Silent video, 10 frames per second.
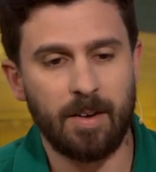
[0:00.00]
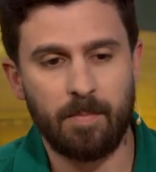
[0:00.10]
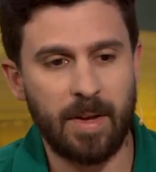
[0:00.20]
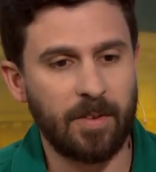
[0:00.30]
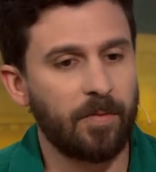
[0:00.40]

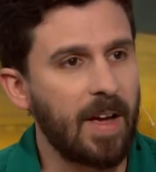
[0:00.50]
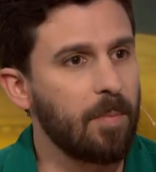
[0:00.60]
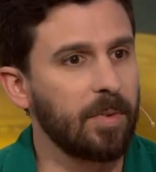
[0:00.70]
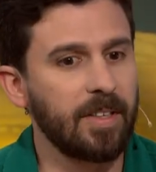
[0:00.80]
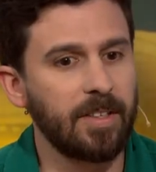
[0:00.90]
make
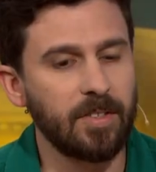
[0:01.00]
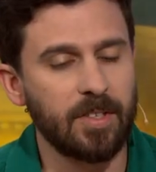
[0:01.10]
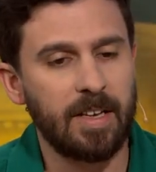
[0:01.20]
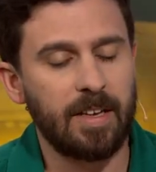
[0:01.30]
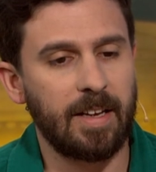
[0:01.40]

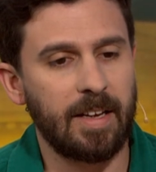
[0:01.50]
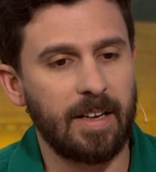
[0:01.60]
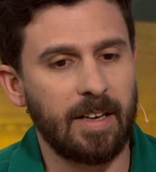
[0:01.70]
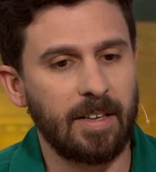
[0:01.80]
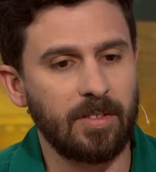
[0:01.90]
families,
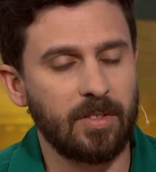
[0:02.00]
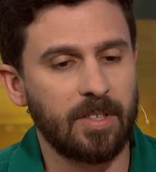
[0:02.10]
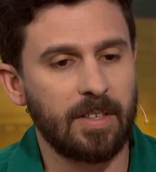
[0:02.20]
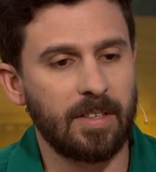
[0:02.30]
and